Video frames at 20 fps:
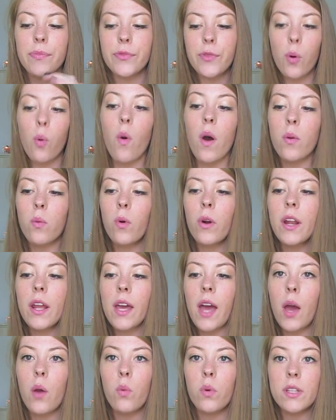The one
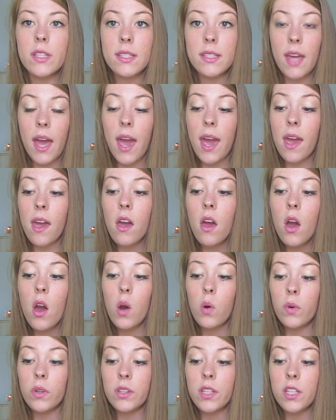warning I would say
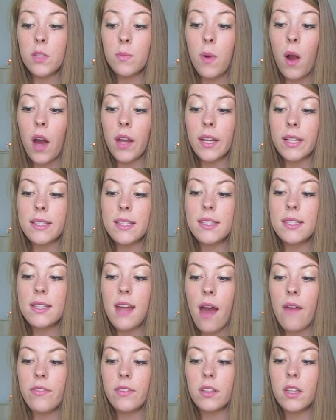with this product is
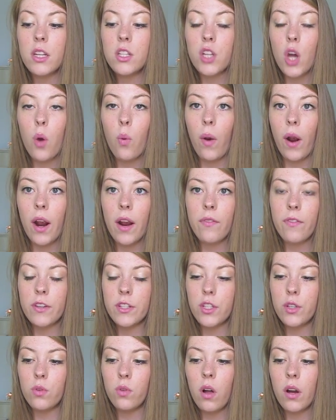definitely don't wear it for
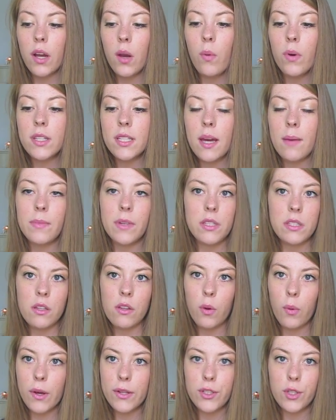too long at one time because
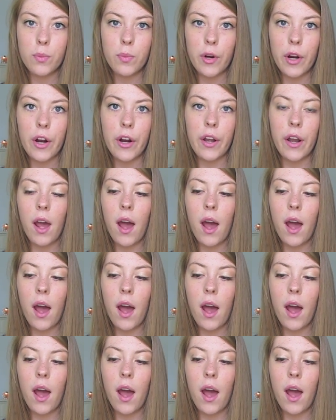otherwise you'll burn.